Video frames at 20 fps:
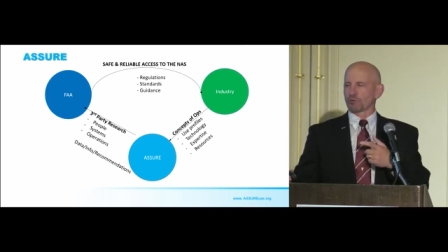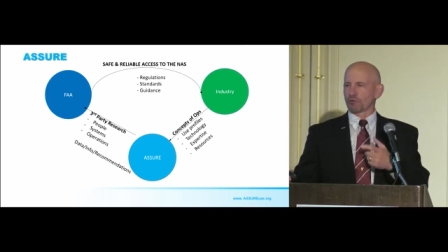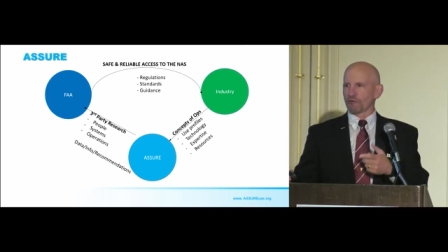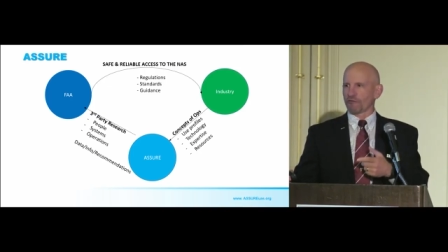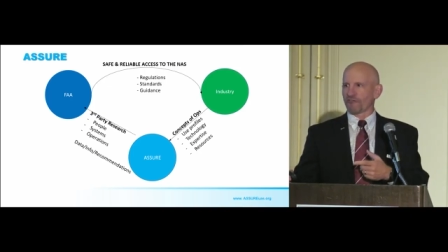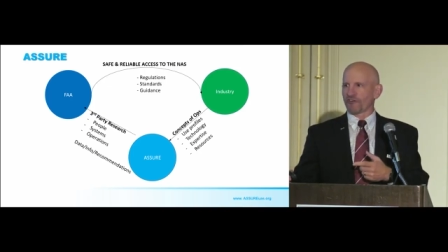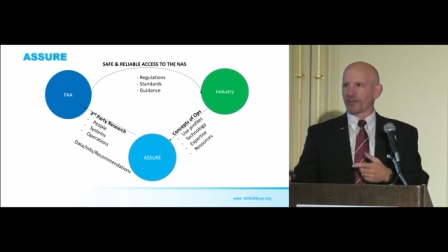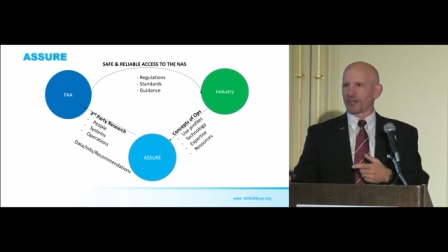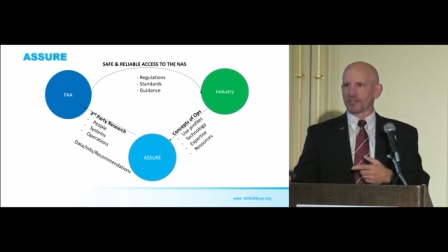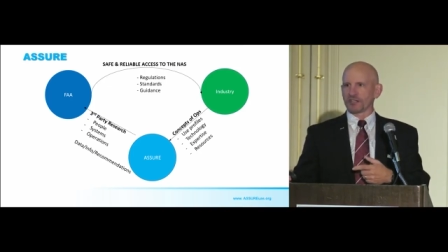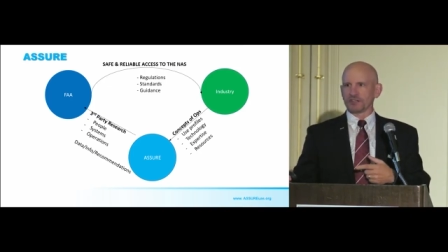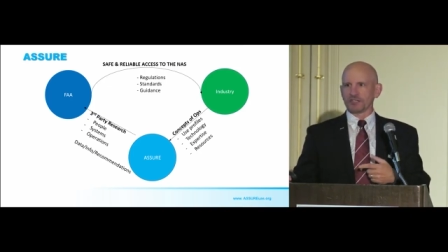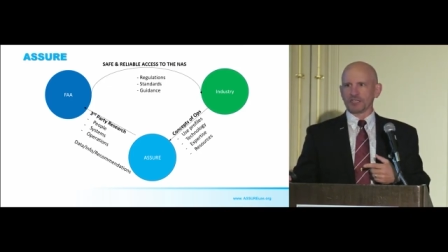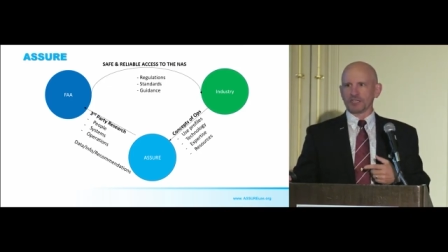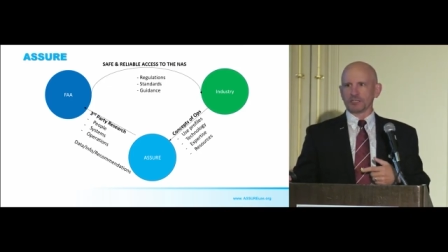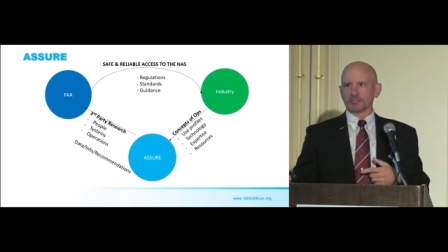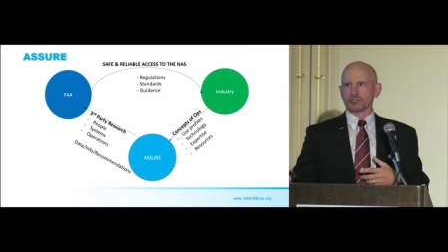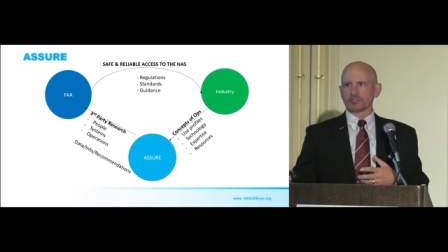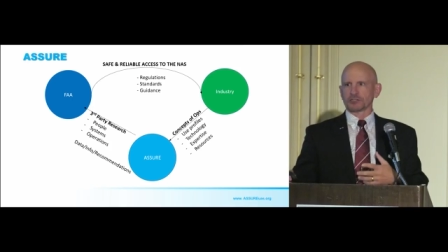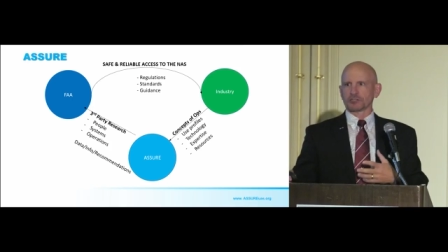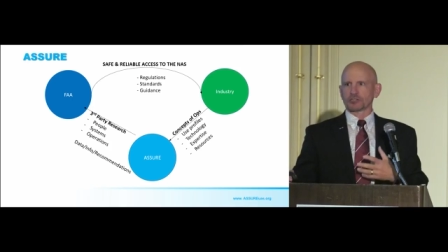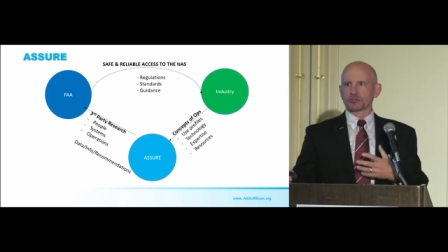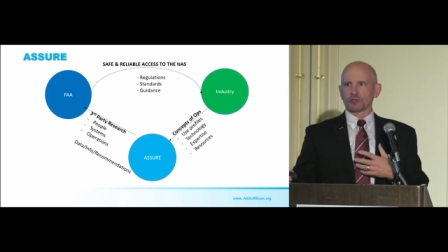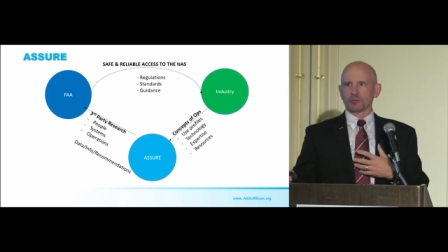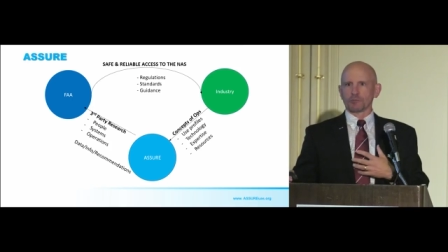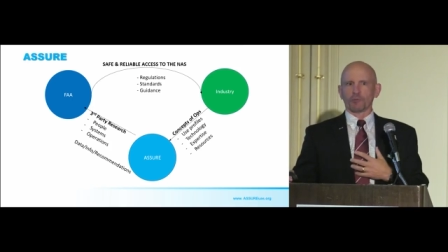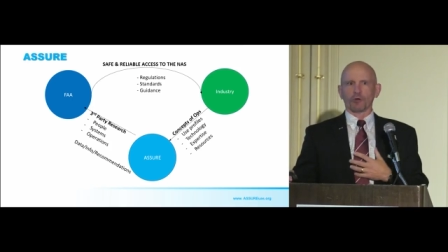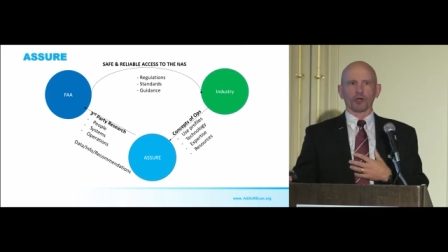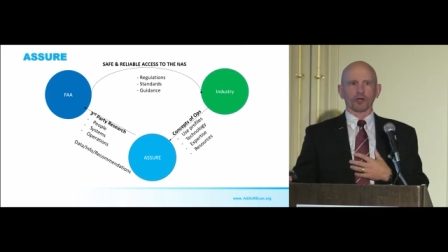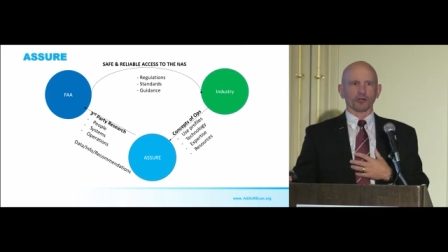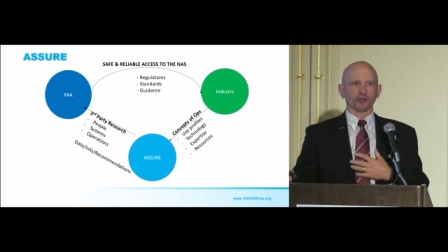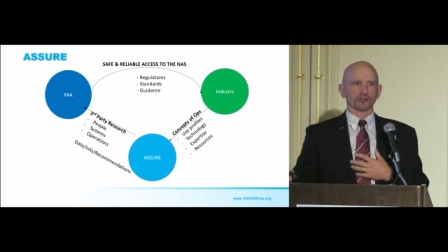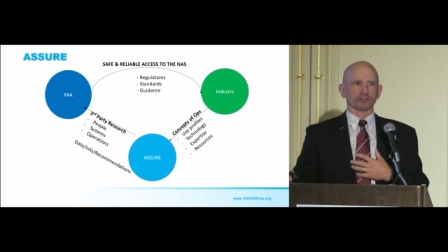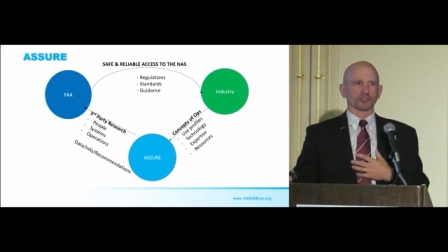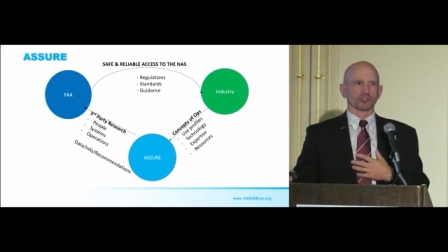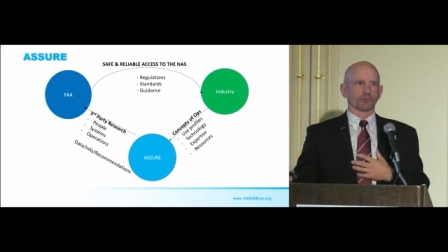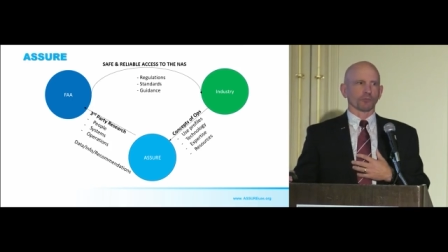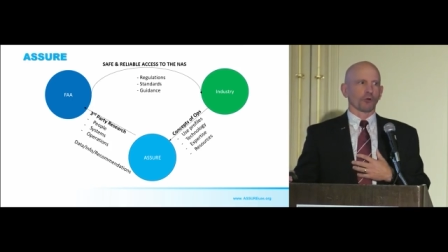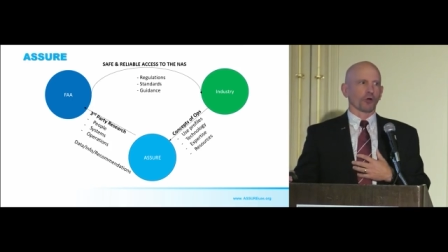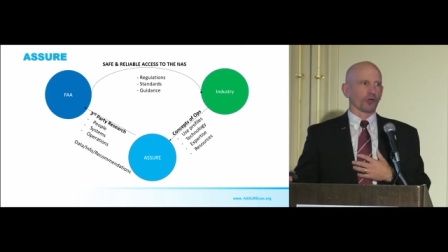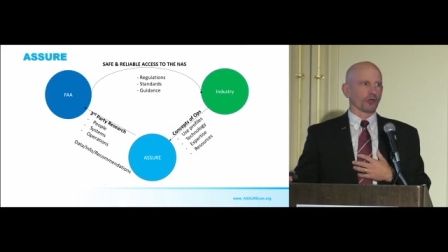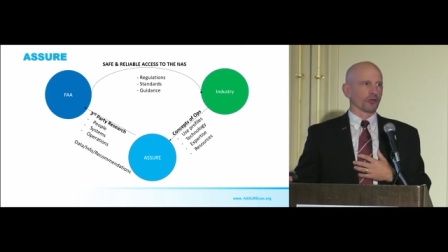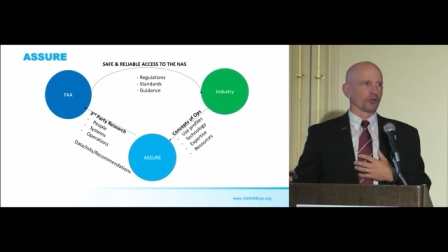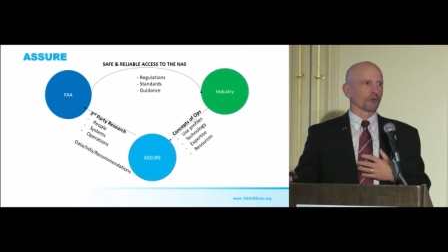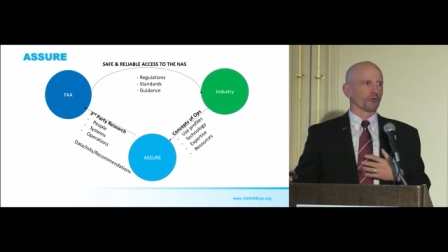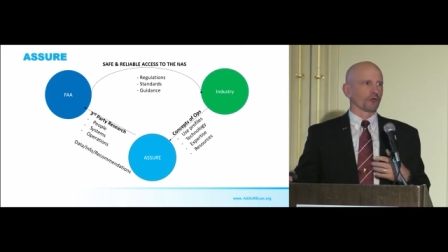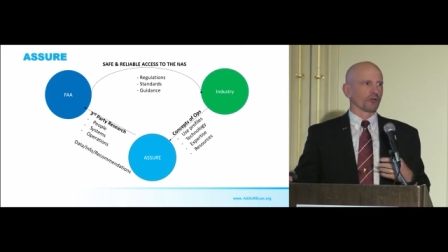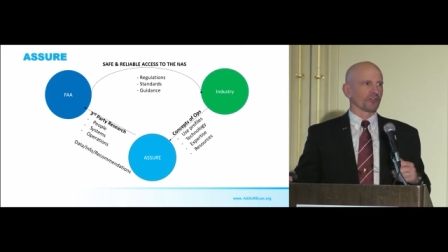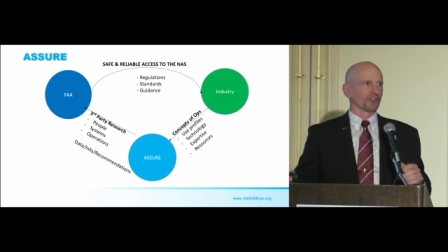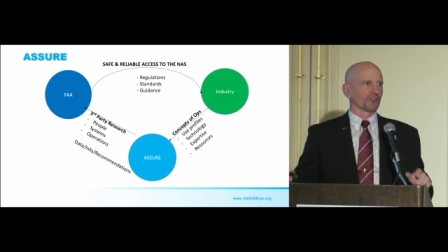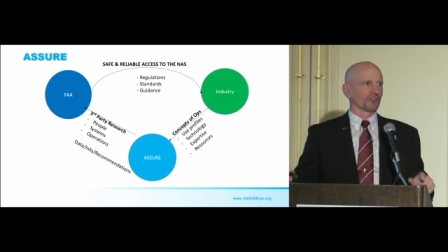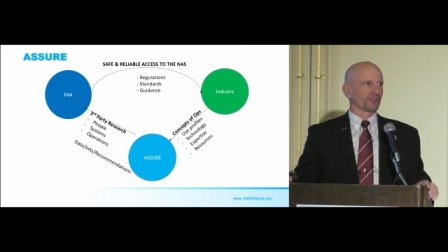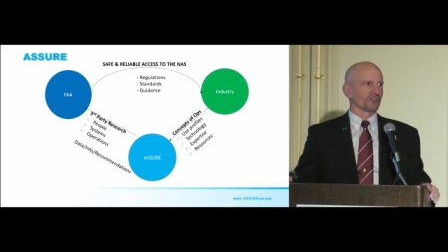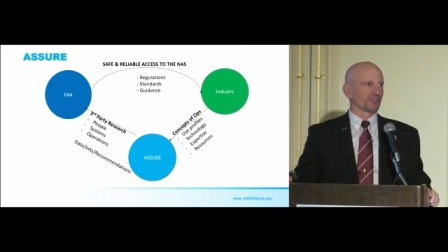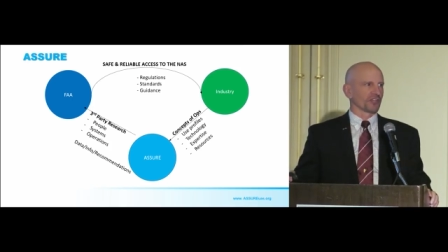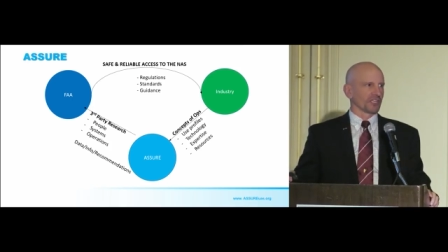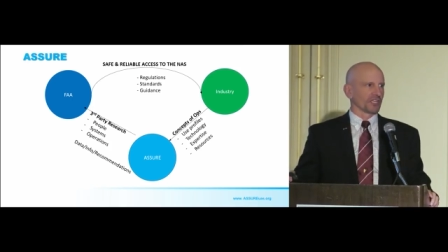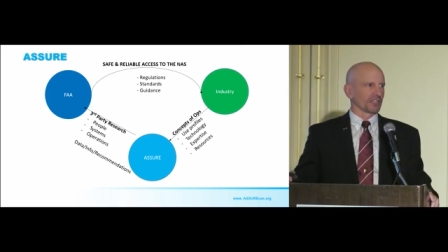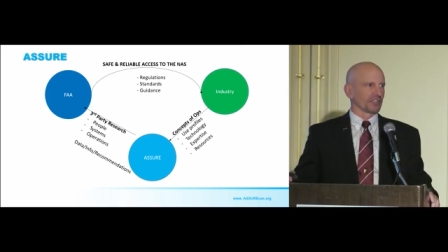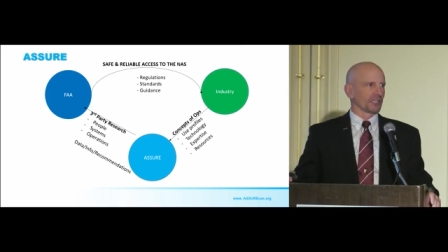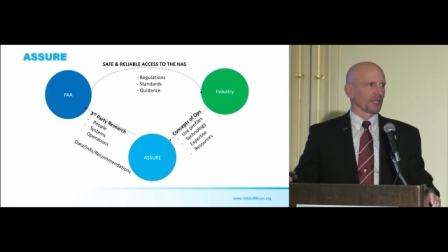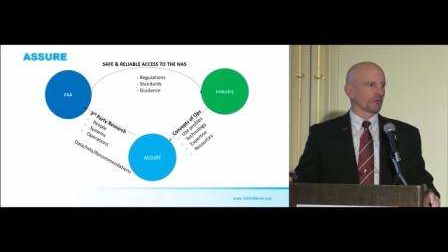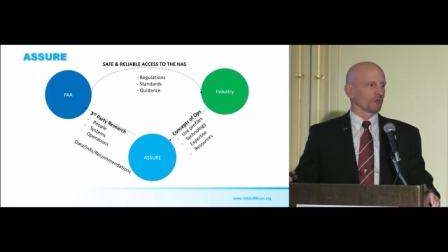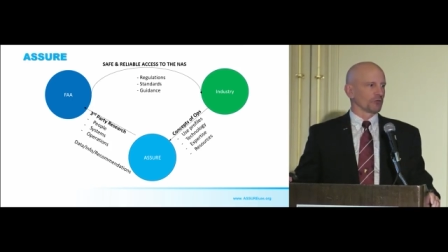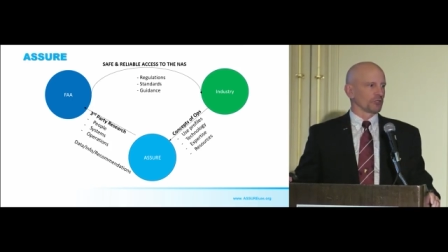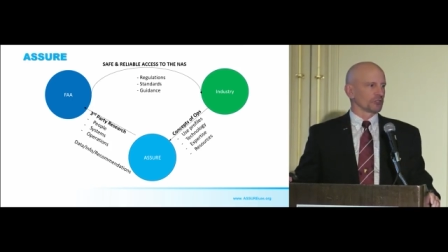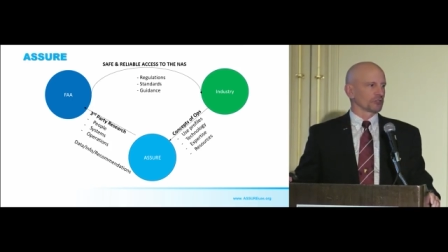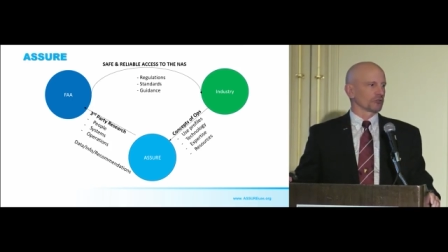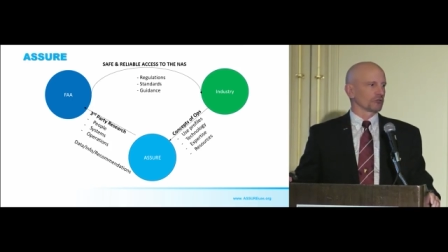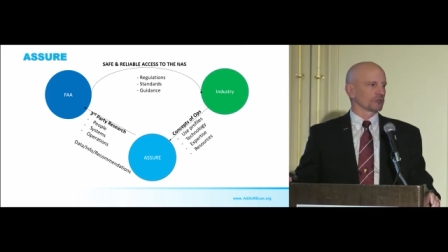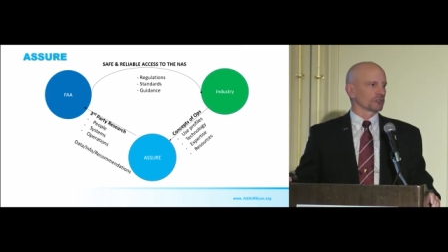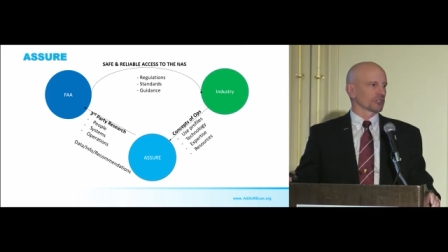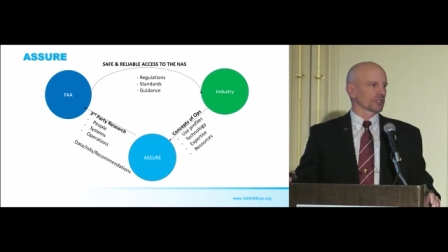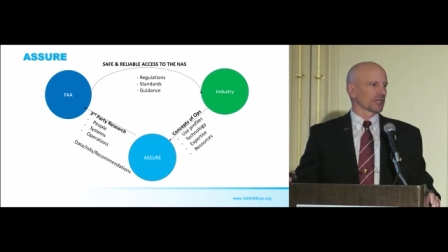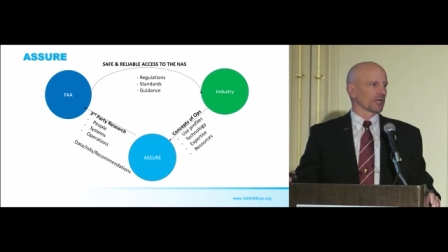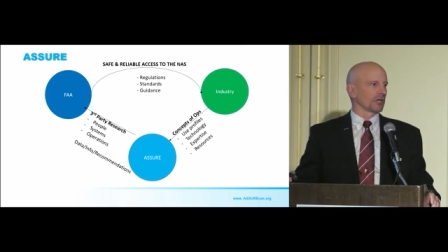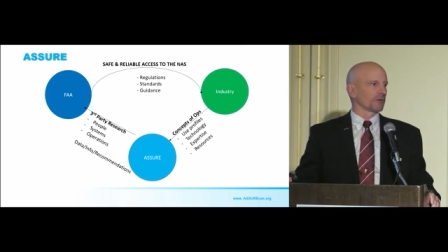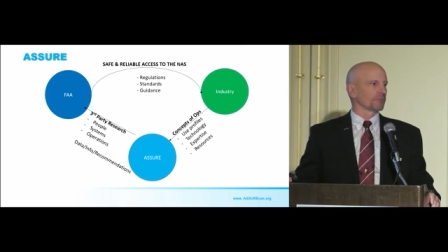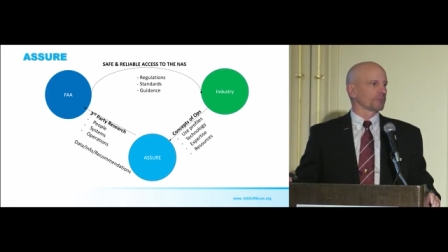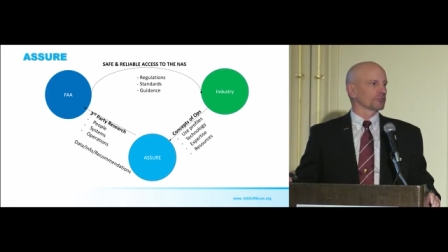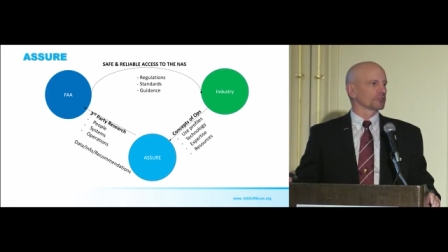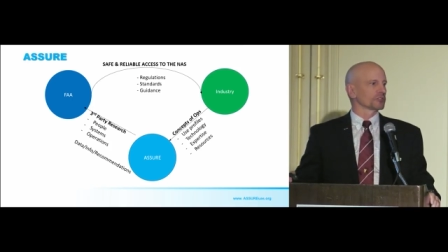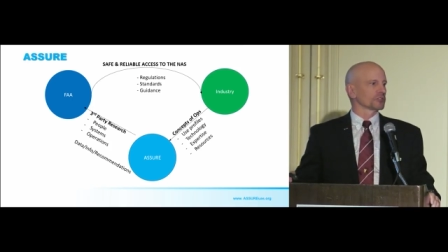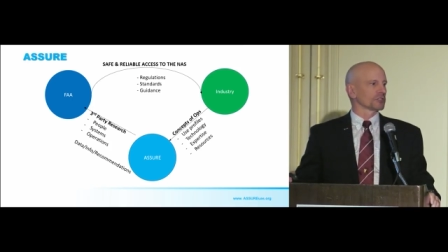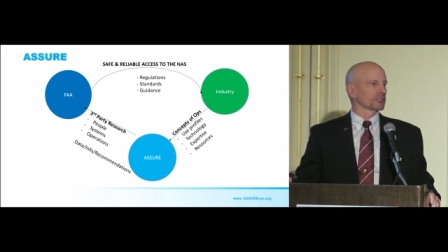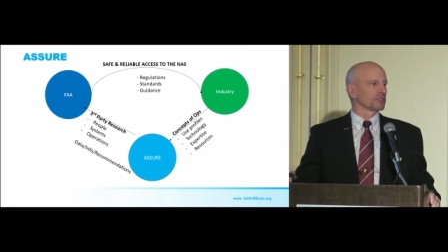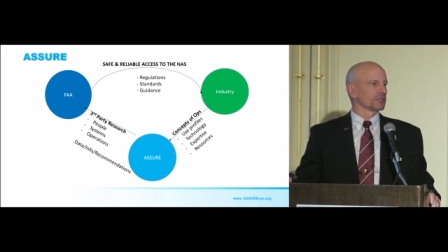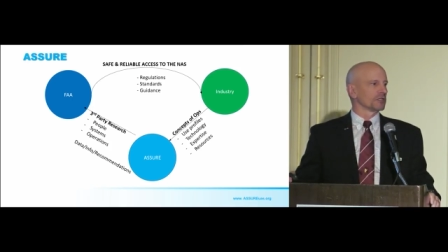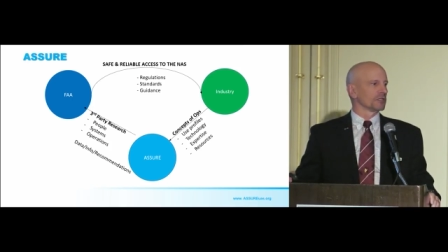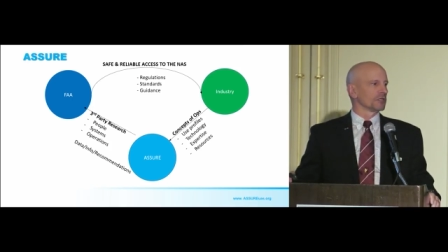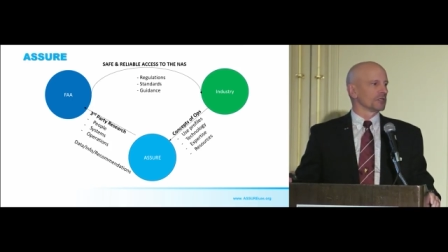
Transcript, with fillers: and we're finding the industry partners to partner with us to get that research accomplished.